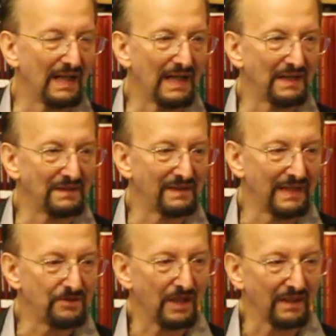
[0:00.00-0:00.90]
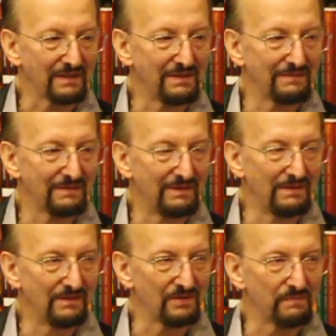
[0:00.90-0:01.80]
And they checked,
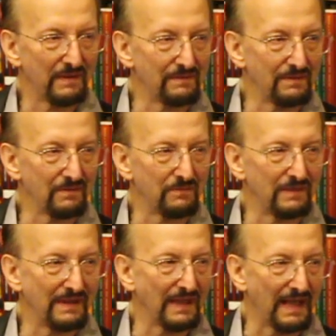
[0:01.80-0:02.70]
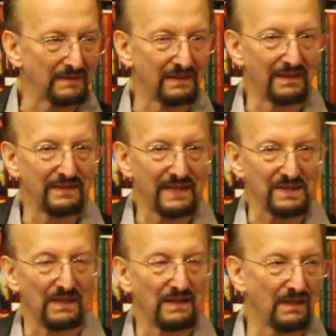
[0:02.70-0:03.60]
do you read Latin? And
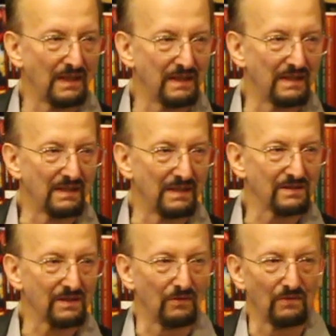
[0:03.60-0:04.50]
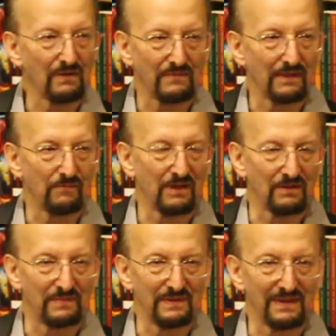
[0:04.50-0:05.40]
yes, I did it at school, not very
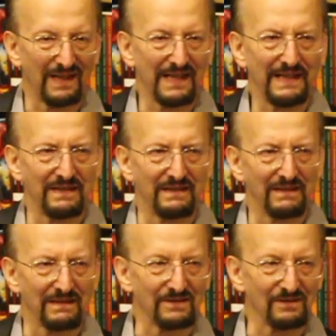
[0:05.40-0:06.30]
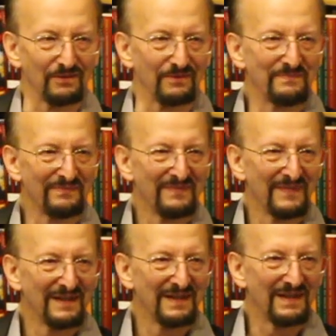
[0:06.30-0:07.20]
well, but I hated it at school.
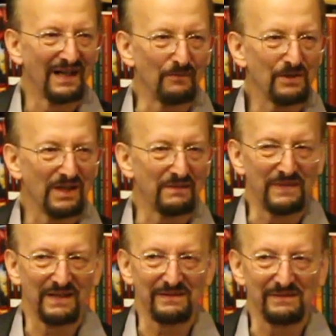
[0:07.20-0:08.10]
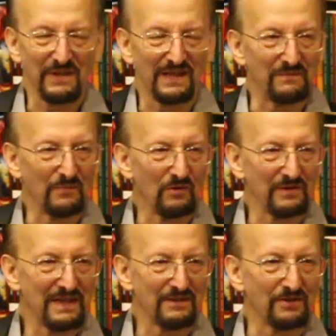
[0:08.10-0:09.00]
I wish I'd been paid it more
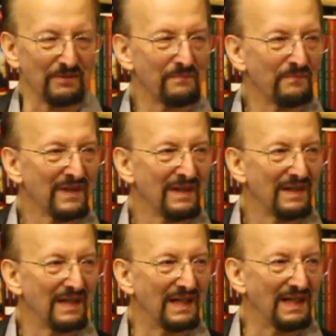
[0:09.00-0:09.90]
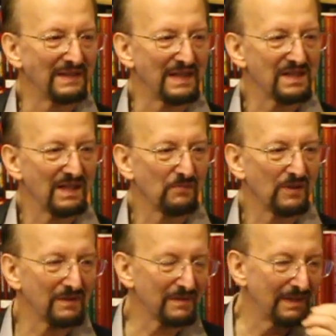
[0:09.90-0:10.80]
attention. And they said, well,